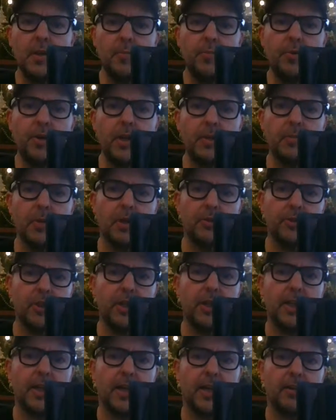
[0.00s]
pretty much
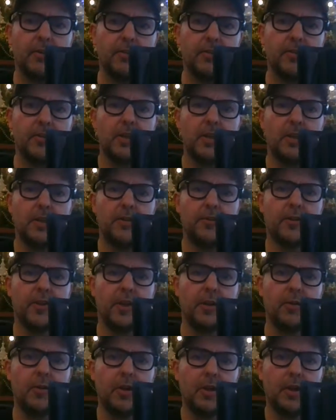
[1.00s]
any house
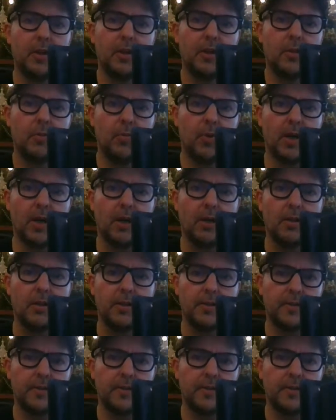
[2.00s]
to well,